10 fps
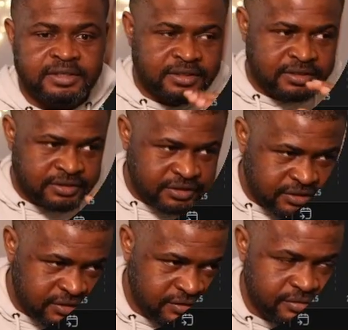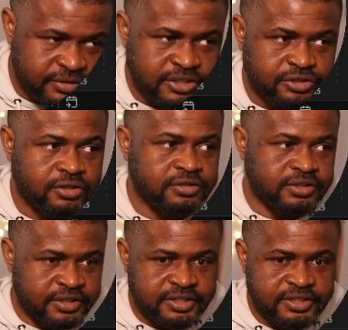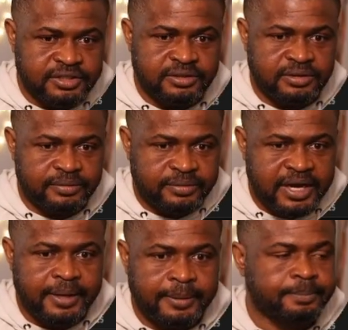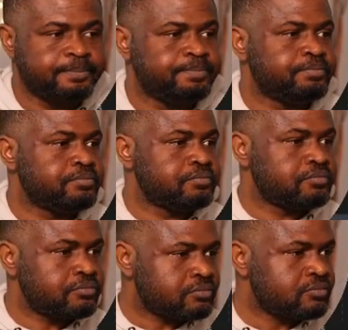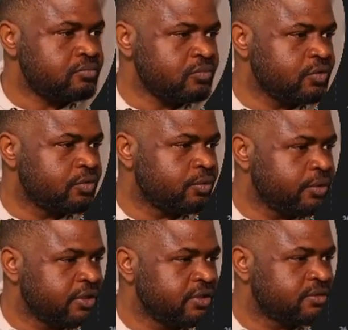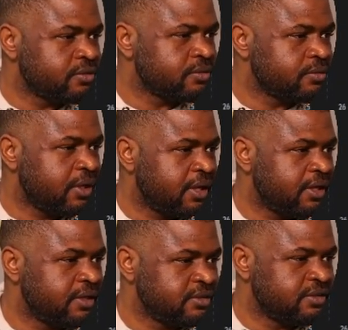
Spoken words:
this is direction D, right? We need to this is